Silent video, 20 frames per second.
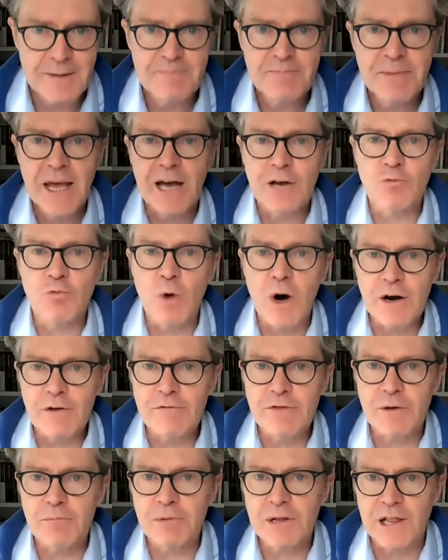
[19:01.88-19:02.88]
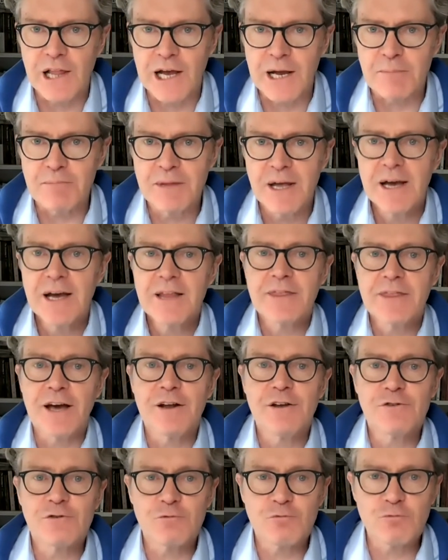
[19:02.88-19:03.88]
and one of them claimed that
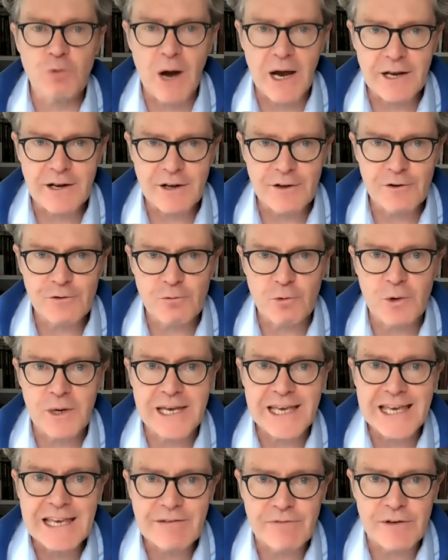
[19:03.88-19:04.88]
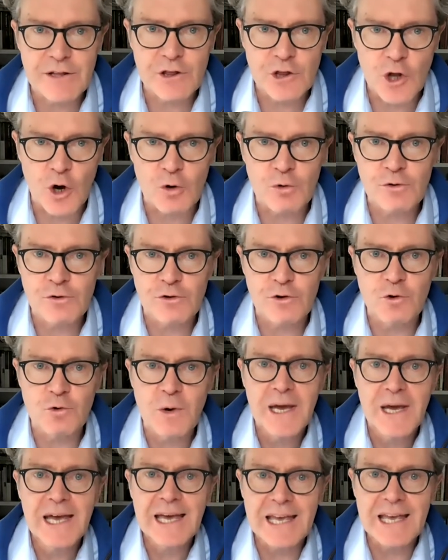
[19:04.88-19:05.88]
his writings were even known to
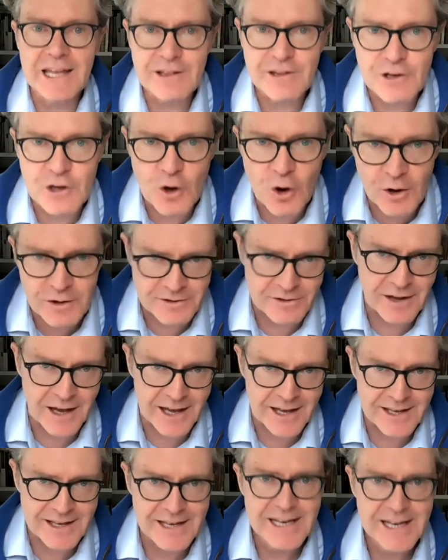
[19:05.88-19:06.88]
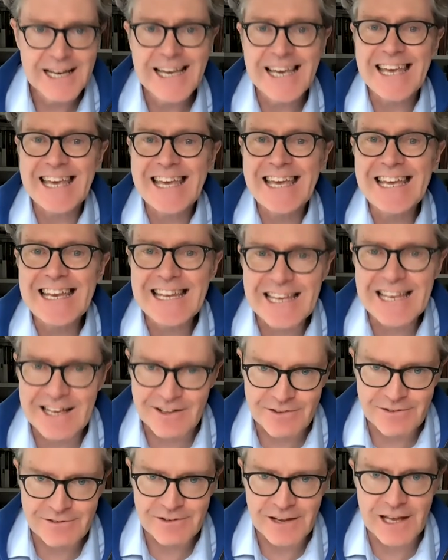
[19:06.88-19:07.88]
idiote,
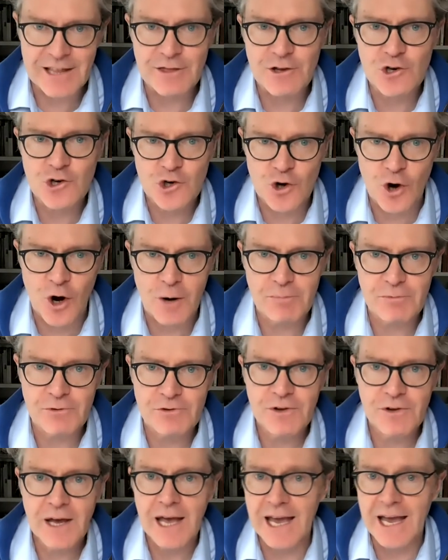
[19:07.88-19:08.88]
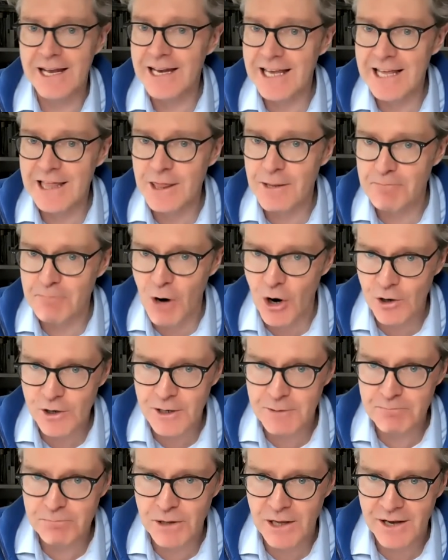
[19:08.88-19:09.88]
idiots in the shops and in the
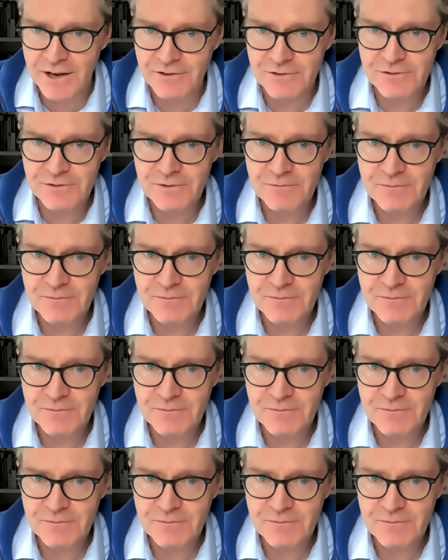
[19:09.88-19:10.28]
marketplace.